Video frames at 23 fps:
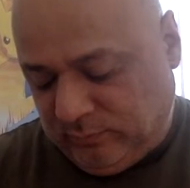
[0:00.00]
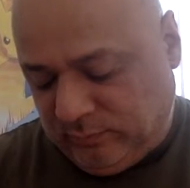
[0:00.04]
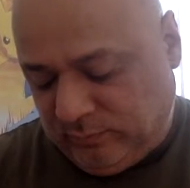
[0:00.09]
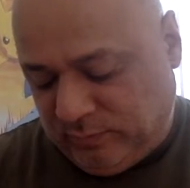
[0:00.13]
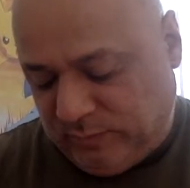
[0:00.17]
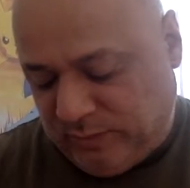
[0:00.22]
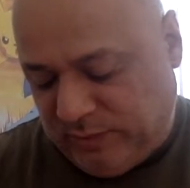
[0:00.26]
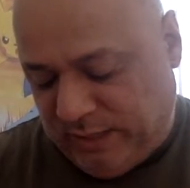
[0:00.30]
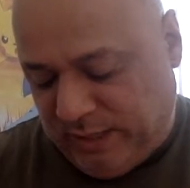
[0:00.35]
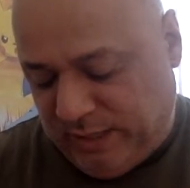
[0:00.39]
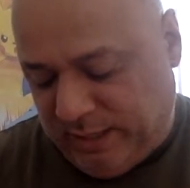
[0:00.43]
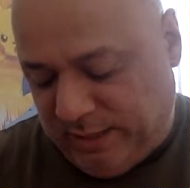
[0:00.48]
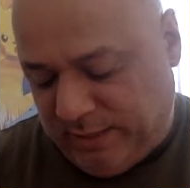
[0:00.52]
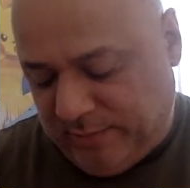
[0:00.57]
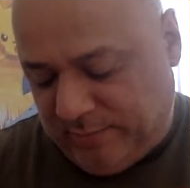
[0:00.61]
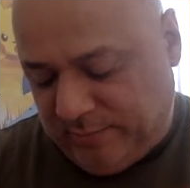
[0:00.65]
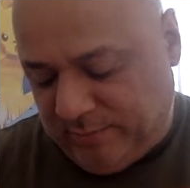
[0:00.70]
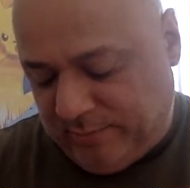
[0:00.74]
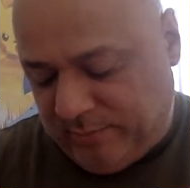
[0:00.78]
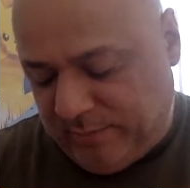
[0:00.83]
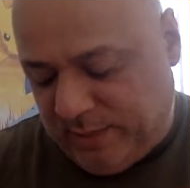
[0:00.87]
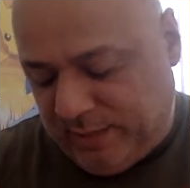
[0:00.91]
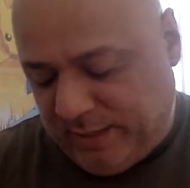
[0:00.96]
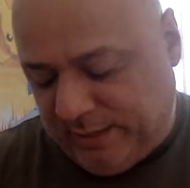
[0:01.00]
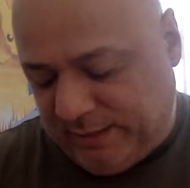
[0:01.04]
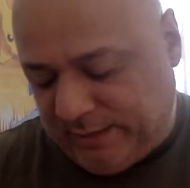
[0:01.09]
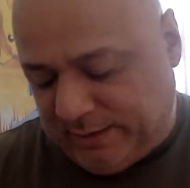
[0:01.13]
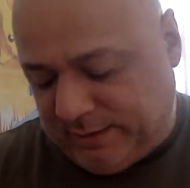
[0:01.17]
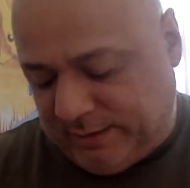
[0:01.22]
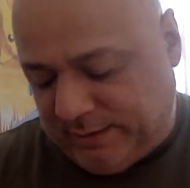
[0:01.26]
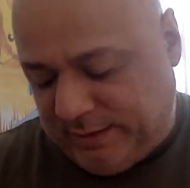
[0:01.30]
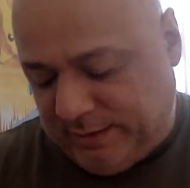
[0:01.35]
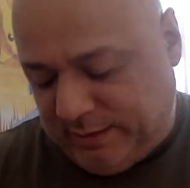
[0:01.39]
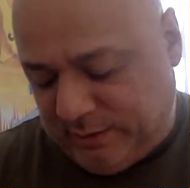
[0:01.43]
Yeah, I could
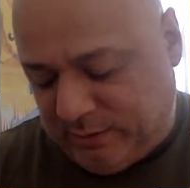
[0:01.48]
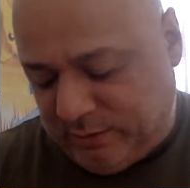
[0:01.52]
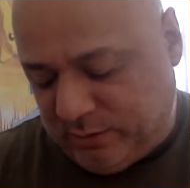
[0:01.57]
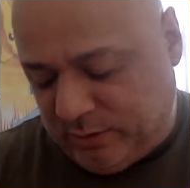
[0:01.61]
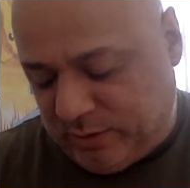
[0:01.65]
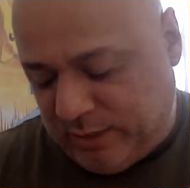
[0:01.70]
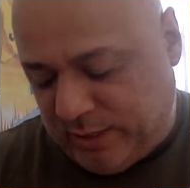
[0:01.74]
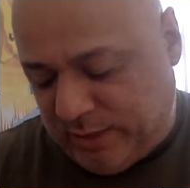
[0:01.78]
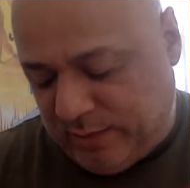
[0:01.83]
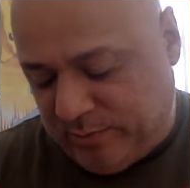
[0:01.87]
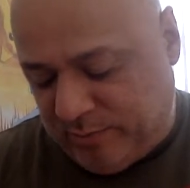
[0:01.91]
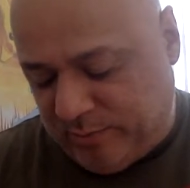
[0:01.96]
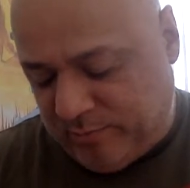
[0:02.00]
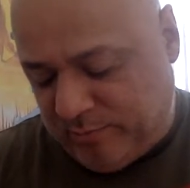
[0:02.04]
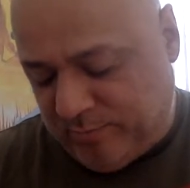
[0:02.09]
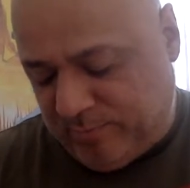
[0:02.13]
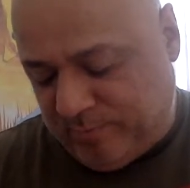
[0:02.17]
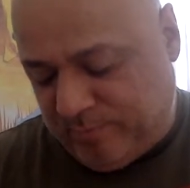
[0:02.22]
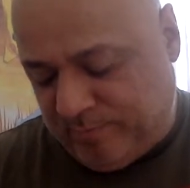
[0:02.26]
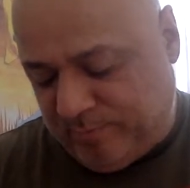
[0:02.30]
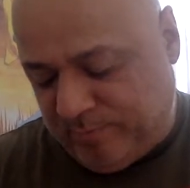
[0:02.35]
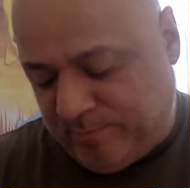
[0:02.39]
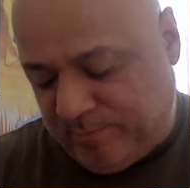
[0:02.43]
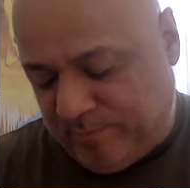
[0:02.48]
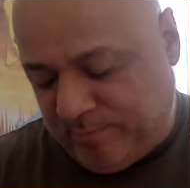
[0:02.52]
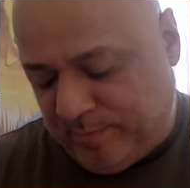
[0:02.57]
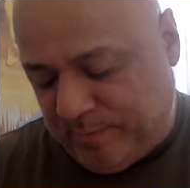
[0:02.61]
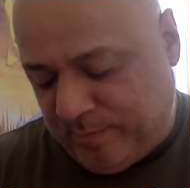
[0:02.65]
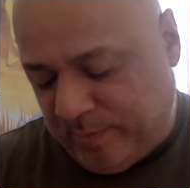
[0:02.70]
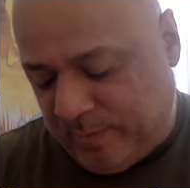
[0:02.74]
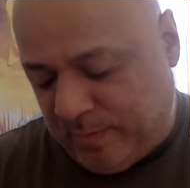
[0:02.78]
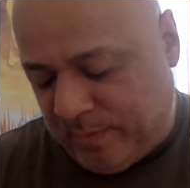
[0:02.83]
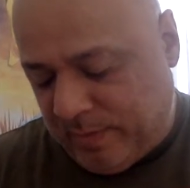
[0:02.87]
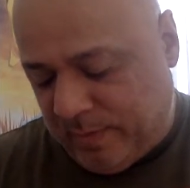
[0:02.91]
see his gripe.
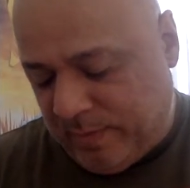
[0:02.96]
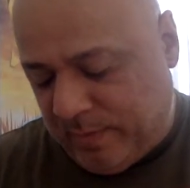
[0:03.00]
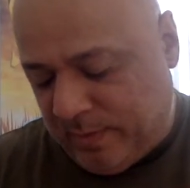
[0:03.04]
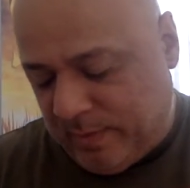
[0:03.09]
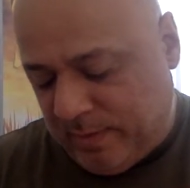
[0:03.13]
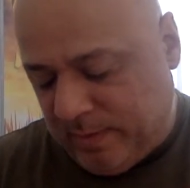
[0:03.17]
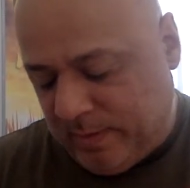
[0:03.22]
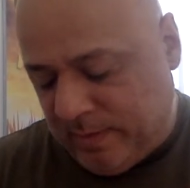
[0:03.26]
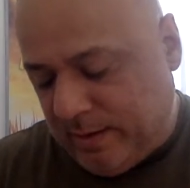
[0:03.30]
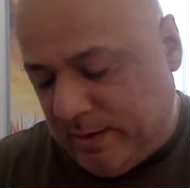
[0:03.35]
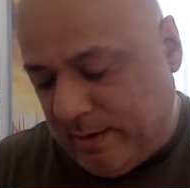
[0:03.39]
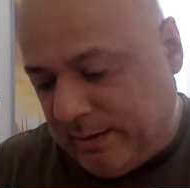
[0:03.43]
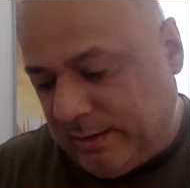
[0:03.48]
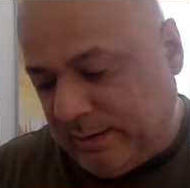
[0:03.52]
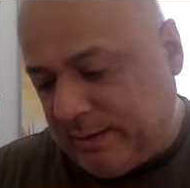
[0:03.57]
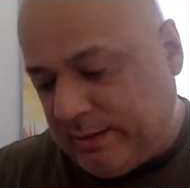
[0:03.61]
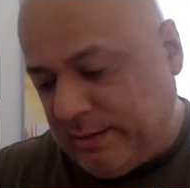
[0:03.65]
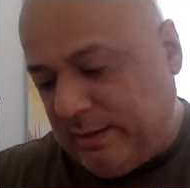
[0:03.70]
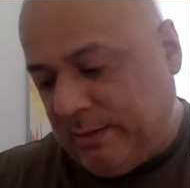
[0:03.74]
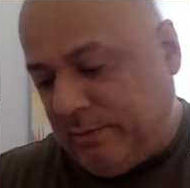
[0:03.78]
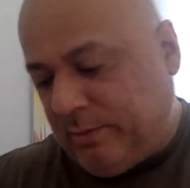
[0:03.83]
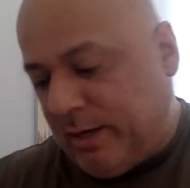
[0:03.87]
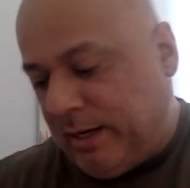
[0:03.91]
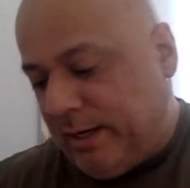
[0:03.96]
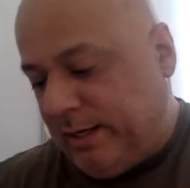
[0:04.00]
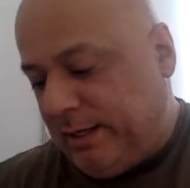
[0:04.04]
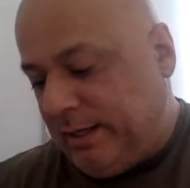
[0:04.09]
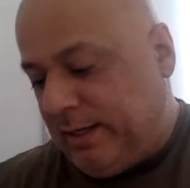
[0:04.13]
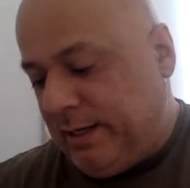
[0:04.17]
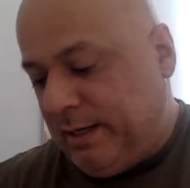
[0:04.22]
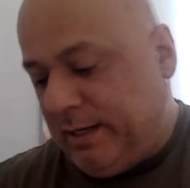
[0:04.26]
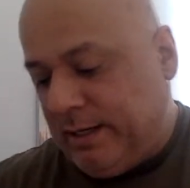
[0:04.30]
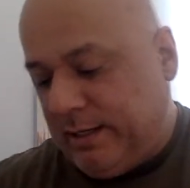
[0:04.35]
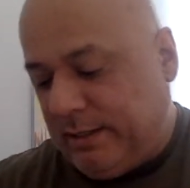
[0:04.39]
I could see why he
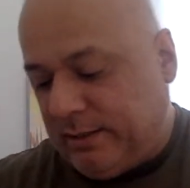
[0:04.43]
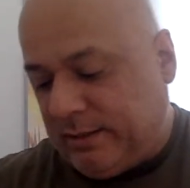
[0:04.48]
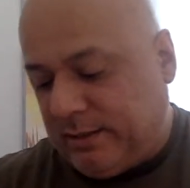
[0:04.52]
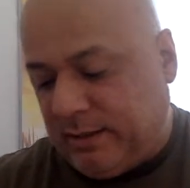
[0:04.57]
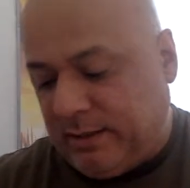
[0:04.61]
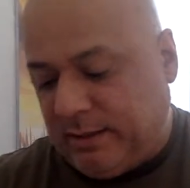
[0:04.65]
didn't